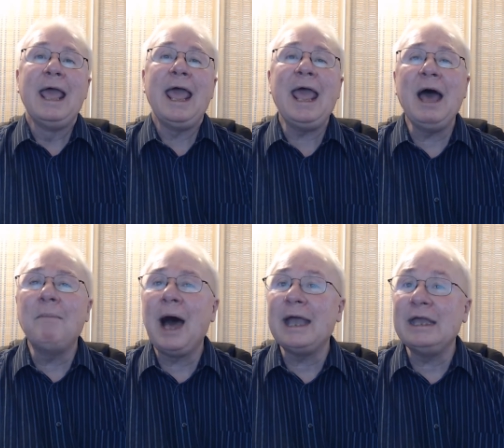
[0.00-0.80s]

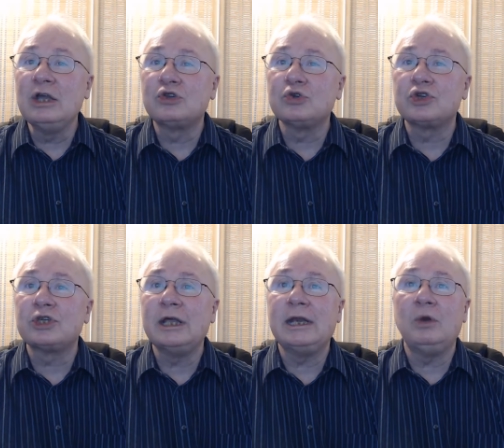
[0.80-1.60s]
am I
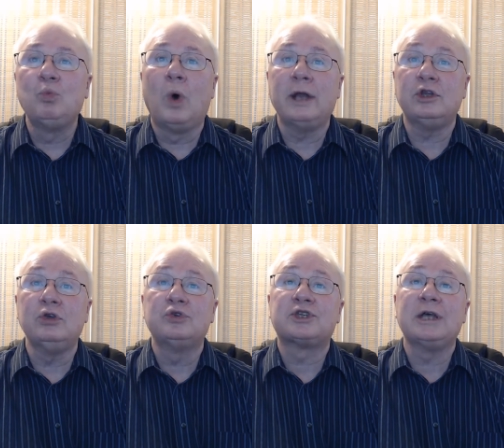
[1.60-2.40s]
interested in what
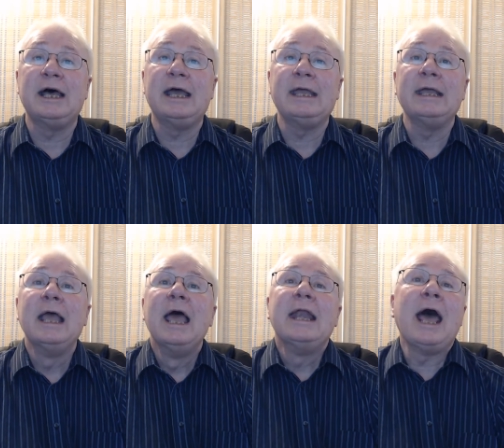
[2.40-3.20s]
you say?
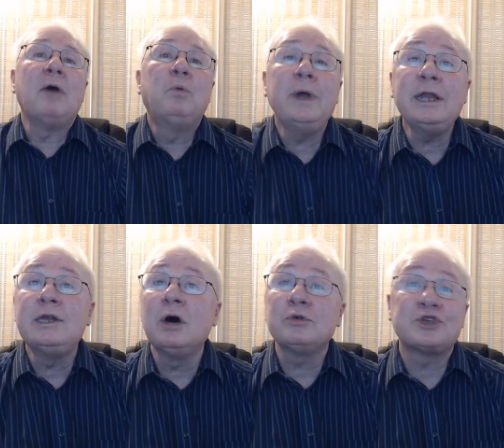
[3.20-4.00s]
Now, if we
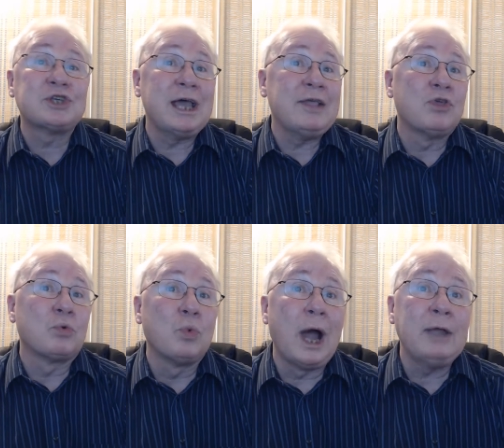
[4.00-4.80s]
don't say the
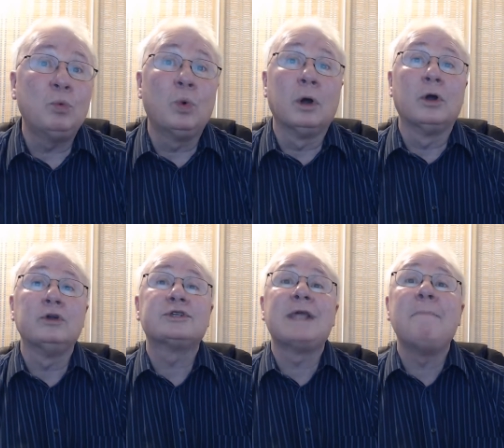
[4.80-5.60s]
right
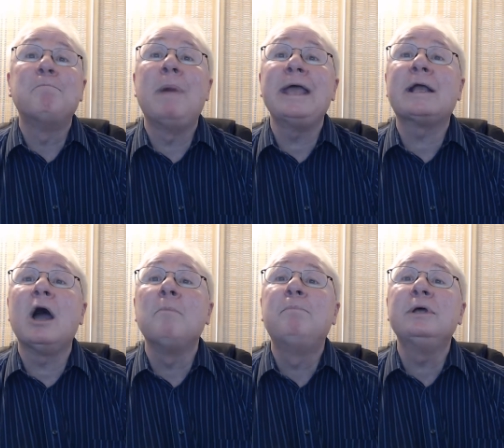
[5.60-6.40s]
words that make
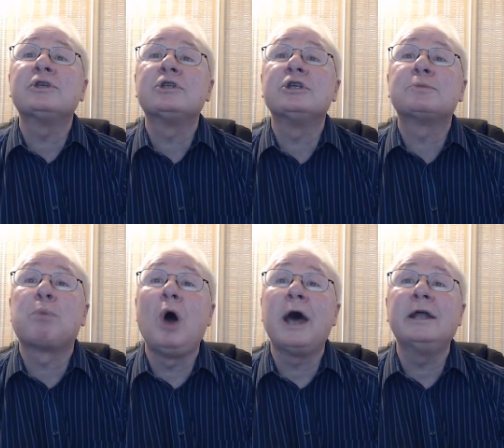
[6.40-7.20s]
our business,
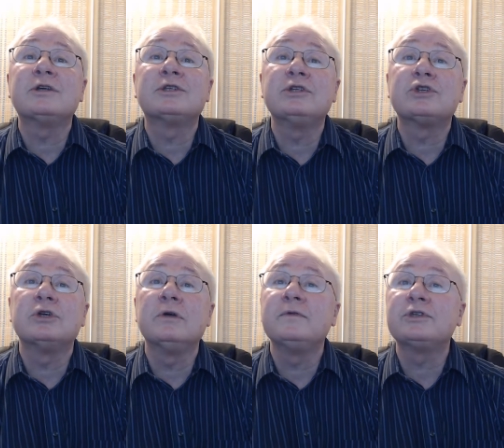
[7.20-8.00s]
products, and
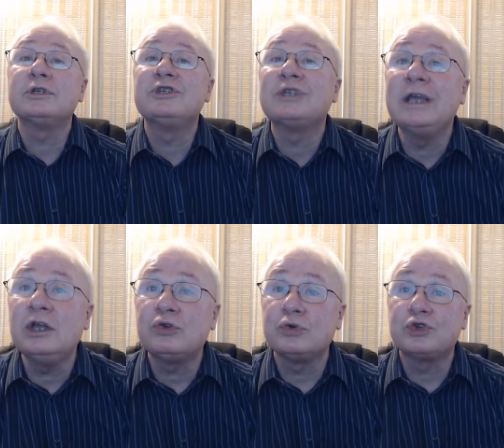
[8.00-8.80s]
services
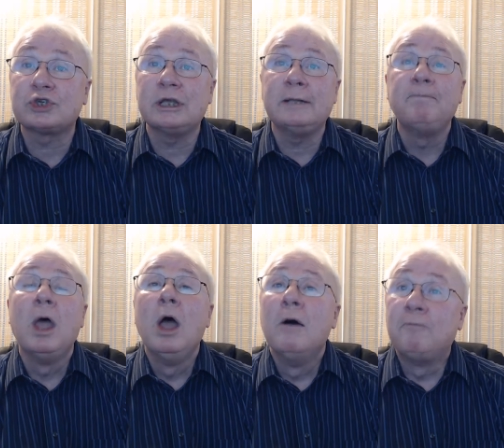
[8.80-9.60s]
interesting
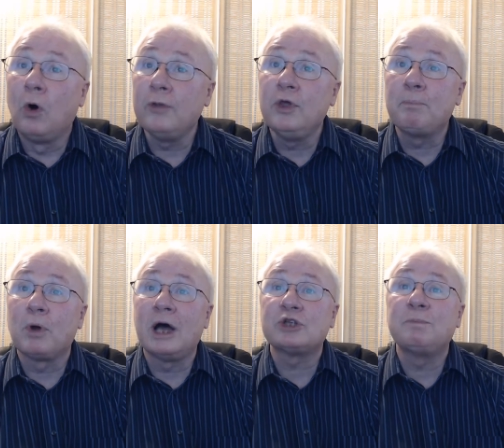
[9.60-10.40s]
for the
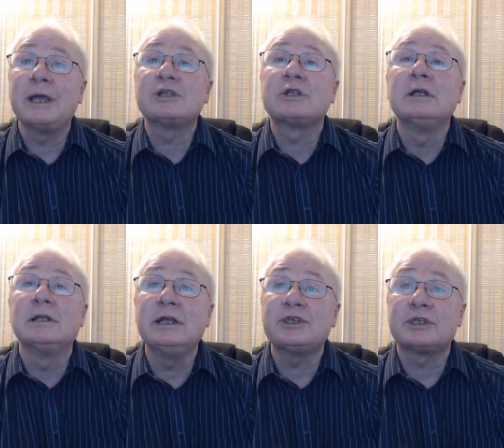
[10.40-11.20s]
prospects to
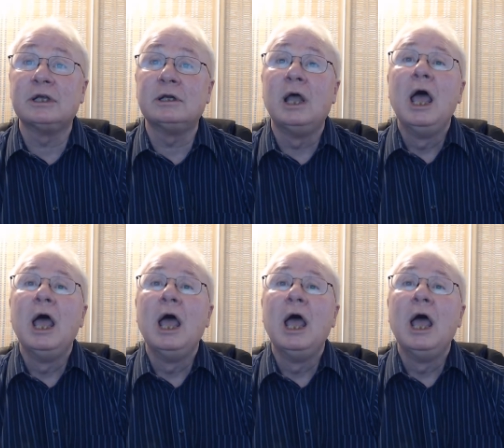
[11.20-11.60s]
listen,